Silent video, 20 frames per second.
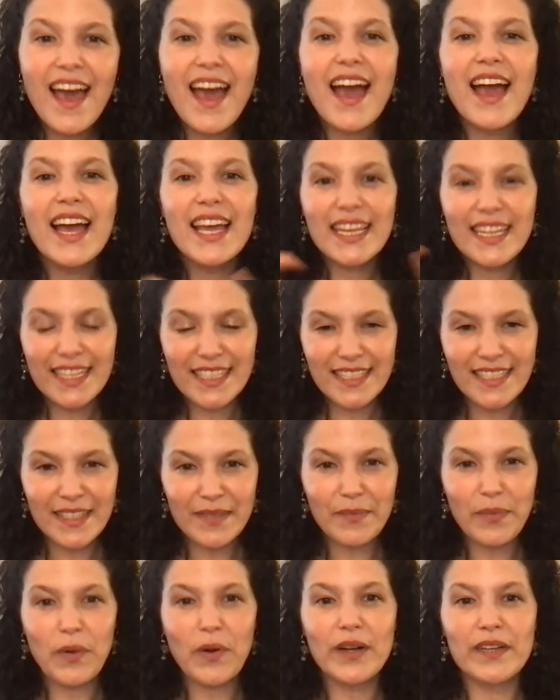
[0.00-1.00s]
and it's
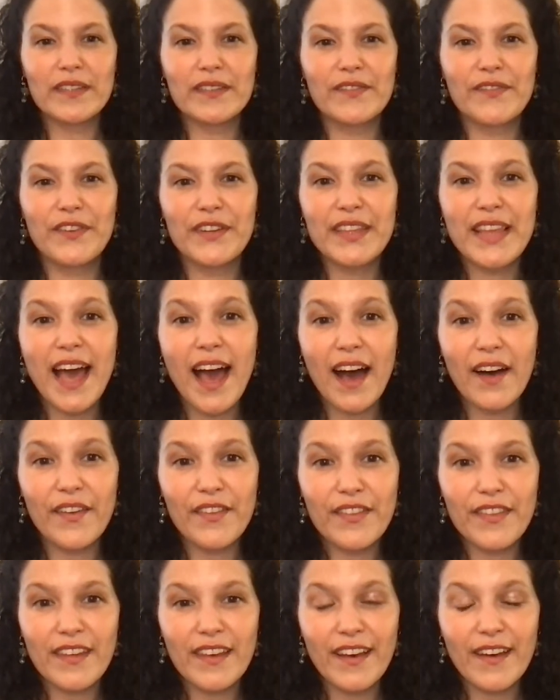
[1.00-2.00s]
important for the health
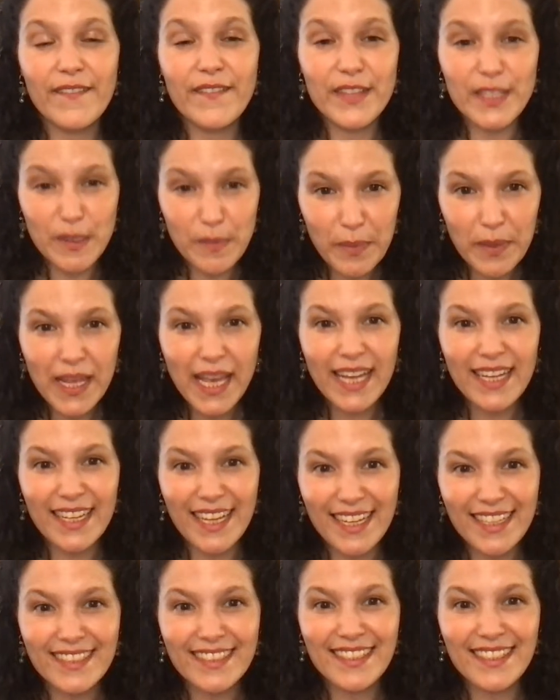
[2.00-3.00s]
of this
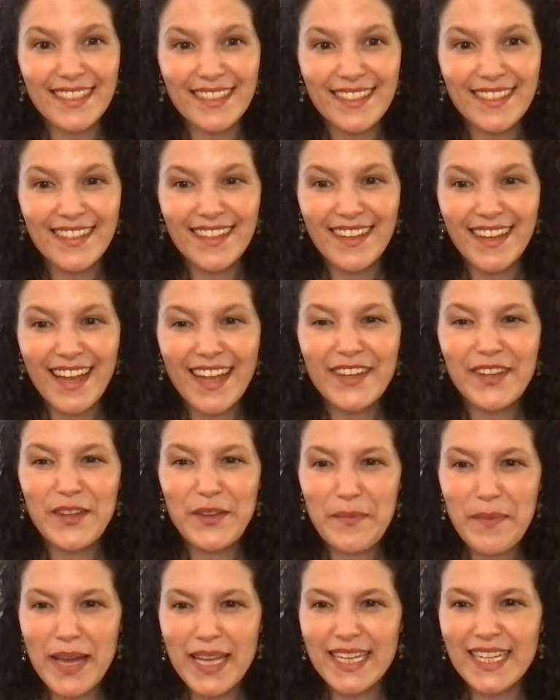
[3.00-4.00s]
planet and
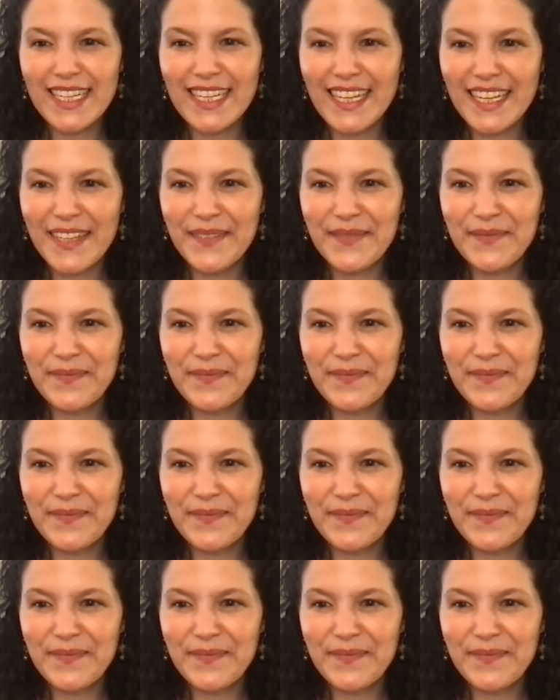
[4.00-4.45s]
humanity.